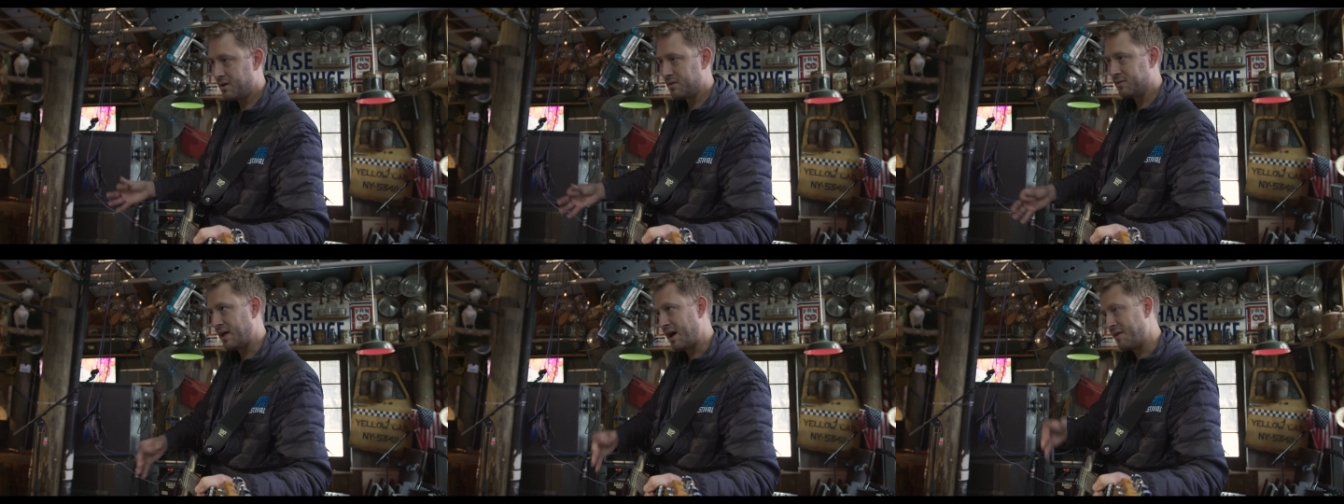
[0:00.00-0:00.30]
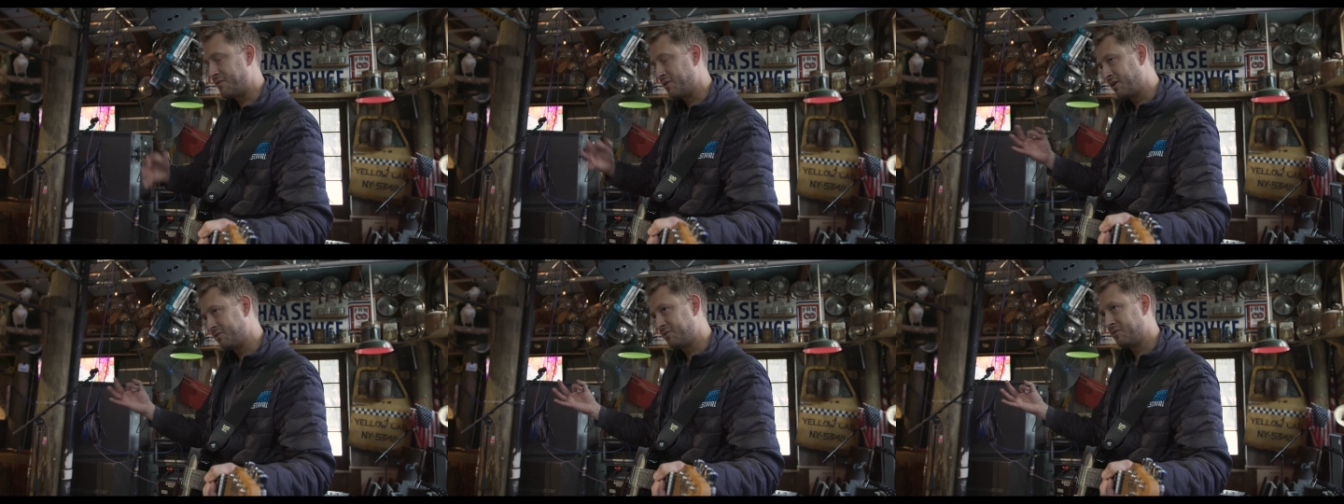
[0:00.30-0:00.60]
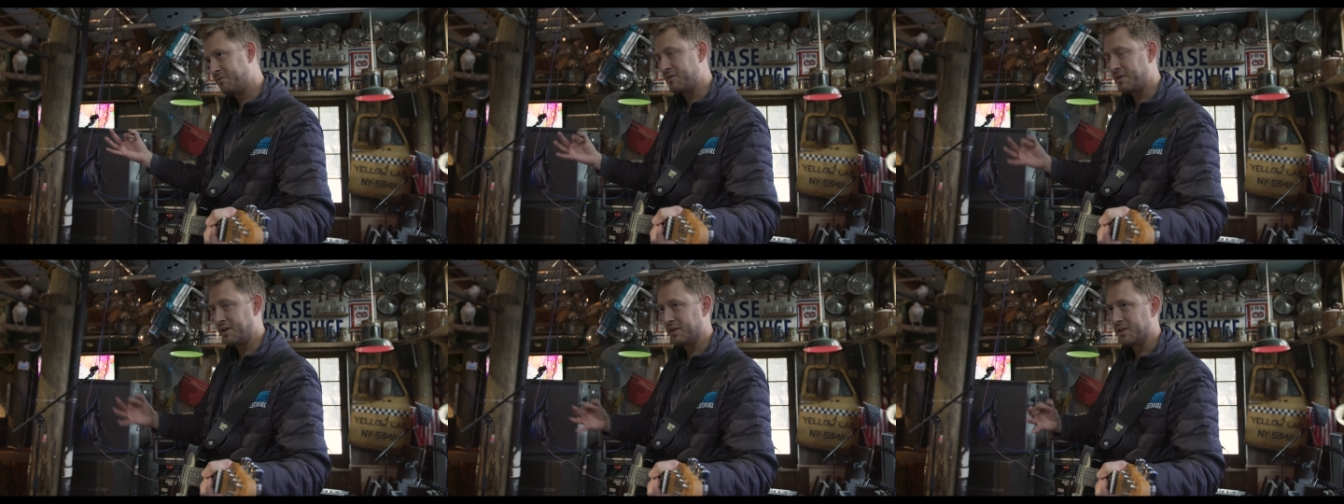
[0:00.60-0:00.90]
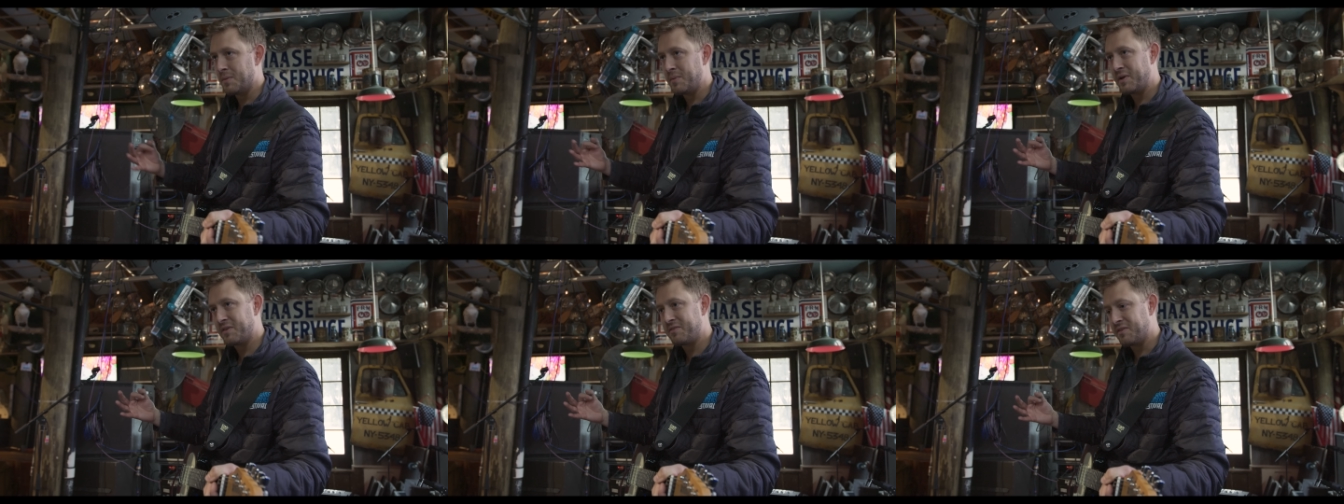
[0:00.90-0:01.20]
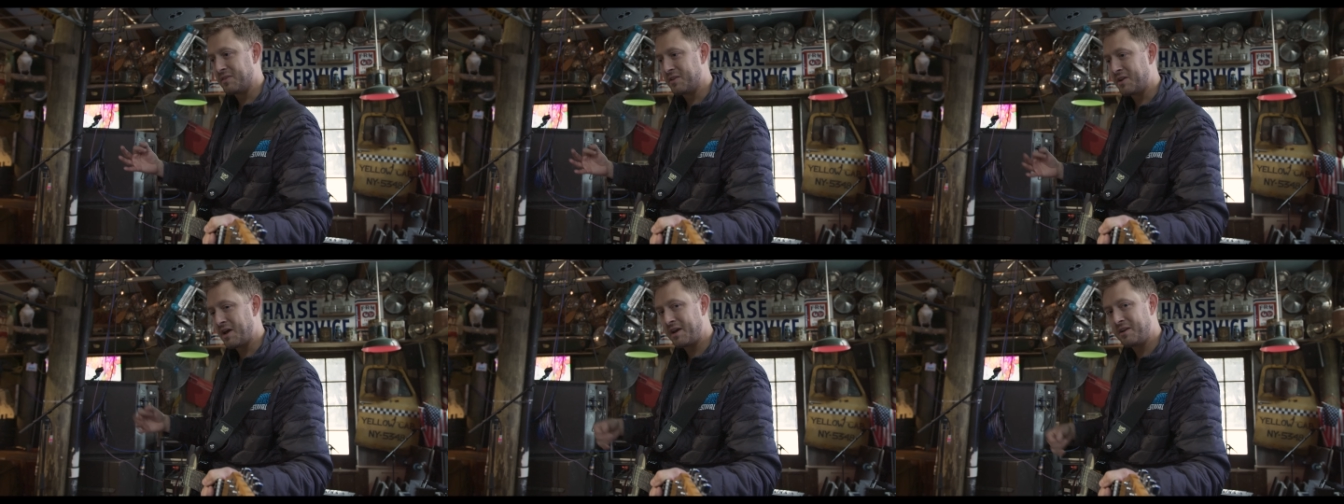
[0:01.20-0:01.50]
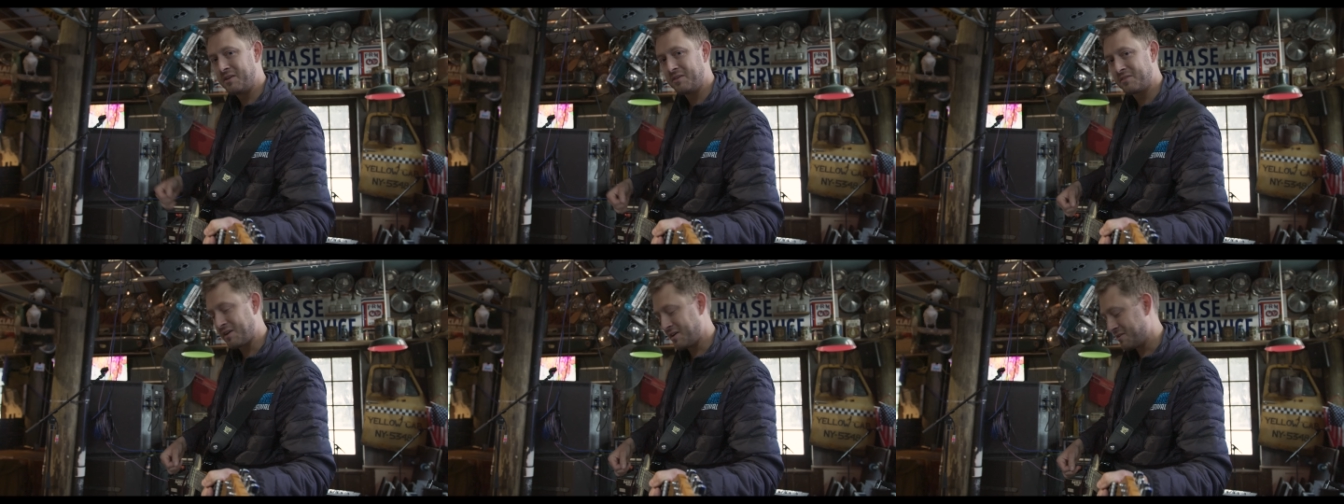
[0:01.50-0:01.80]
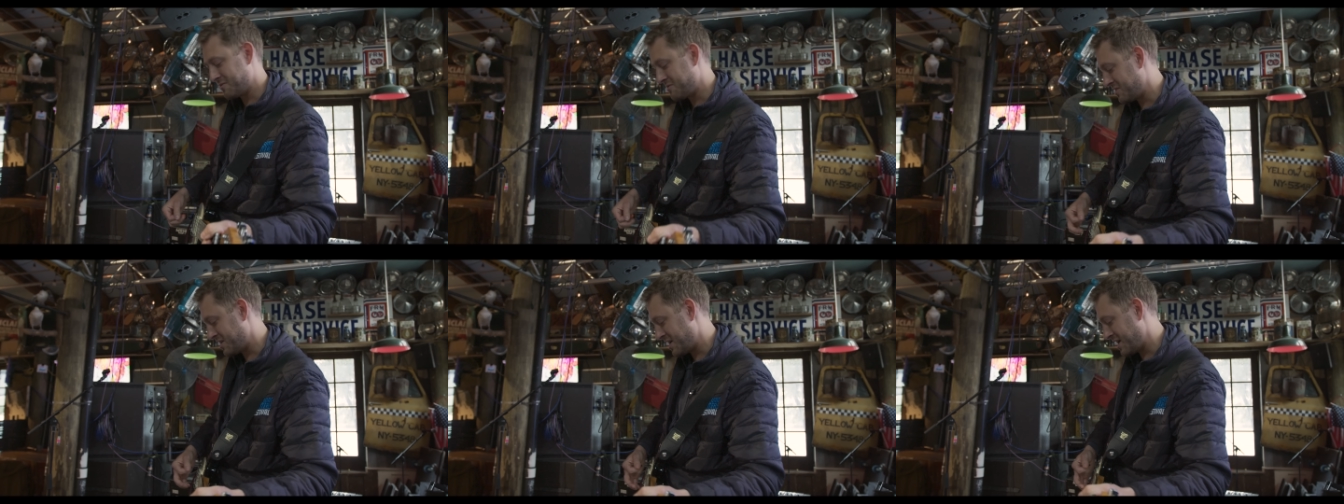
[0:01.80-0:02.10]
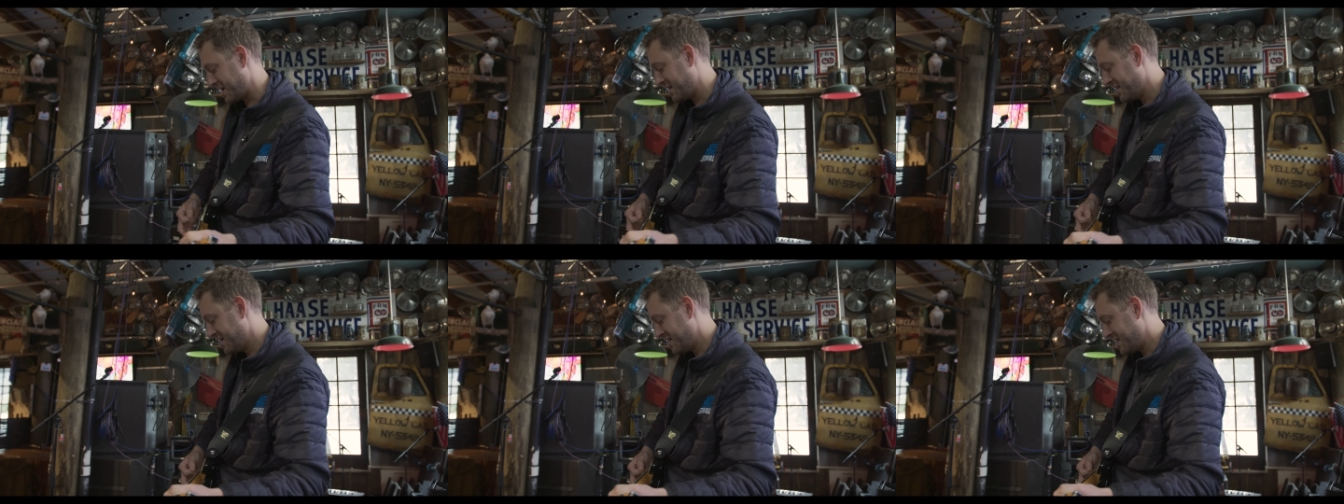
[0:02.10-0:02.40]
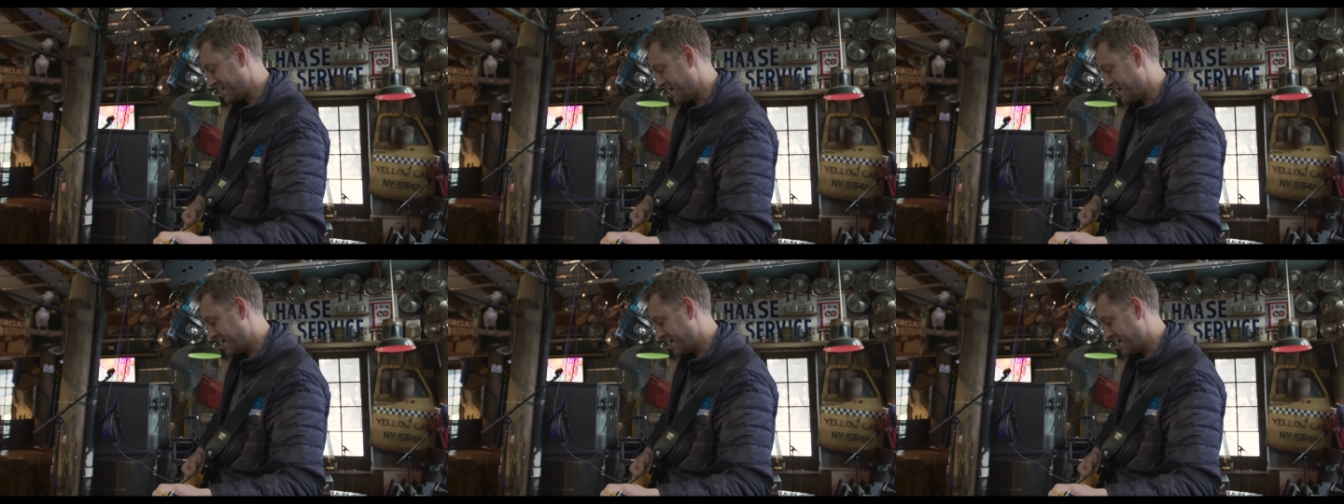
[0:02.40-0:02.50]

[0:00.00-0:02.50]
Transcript: live at Austin City Limits and 90s kind of thing.